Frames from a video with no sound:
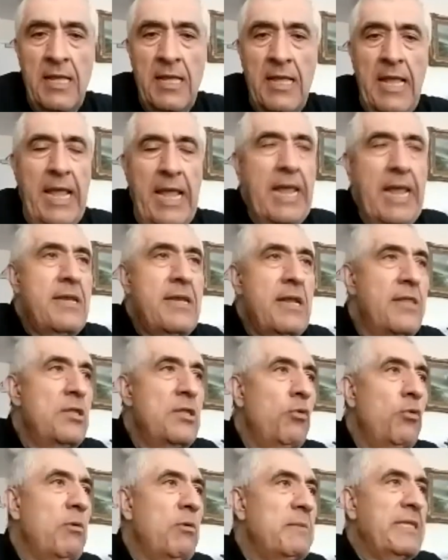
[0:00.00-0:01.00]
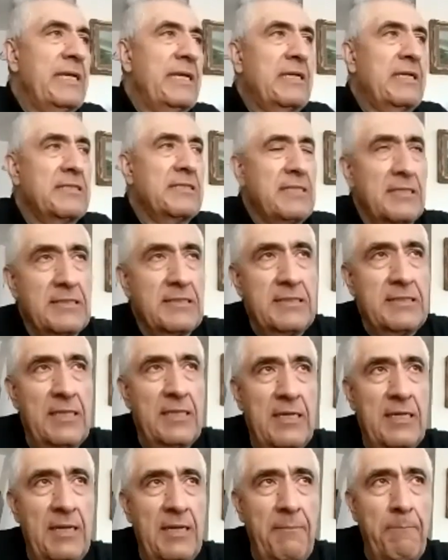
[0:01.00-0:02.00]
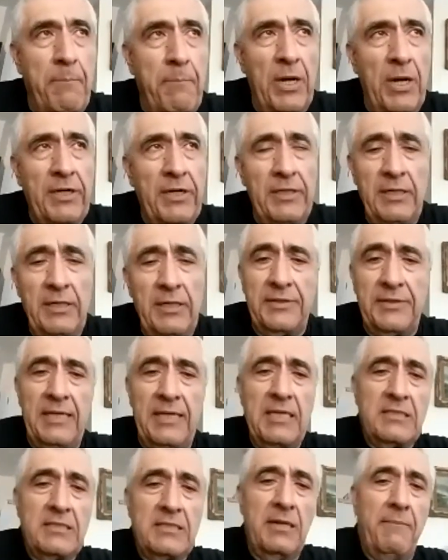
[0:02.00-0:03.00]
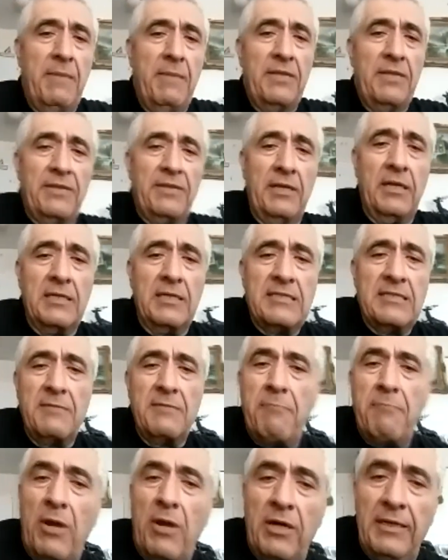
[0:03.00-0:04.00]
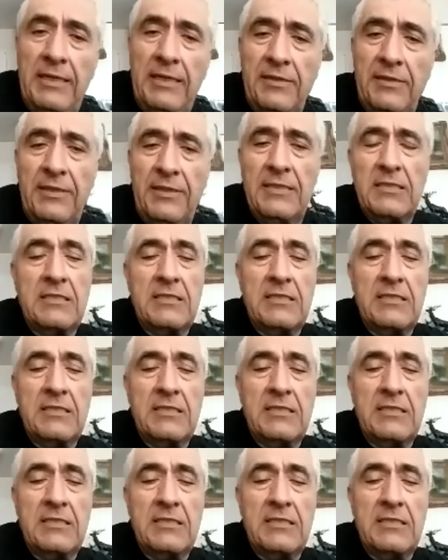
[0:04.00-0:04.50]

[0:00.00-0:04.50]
Right. And, and the woman kids as uh, bargaining things, and the man takes kids as bargaining things.